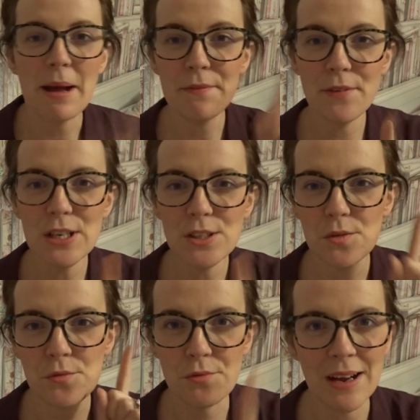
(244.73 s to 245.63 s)
My first
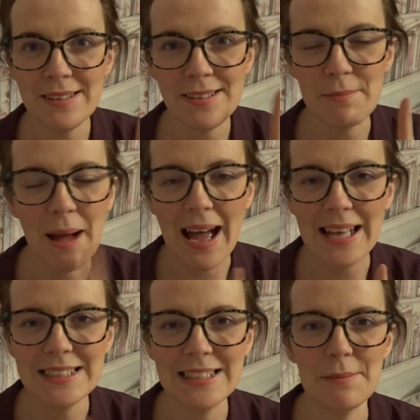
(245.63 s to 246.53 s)
random
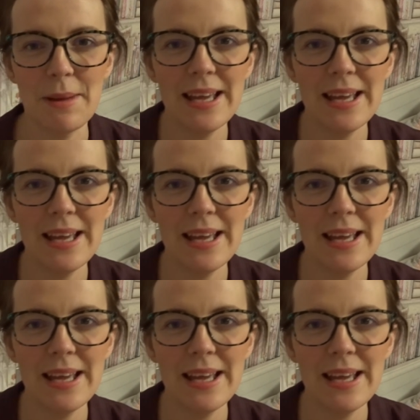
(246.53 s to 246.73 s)
item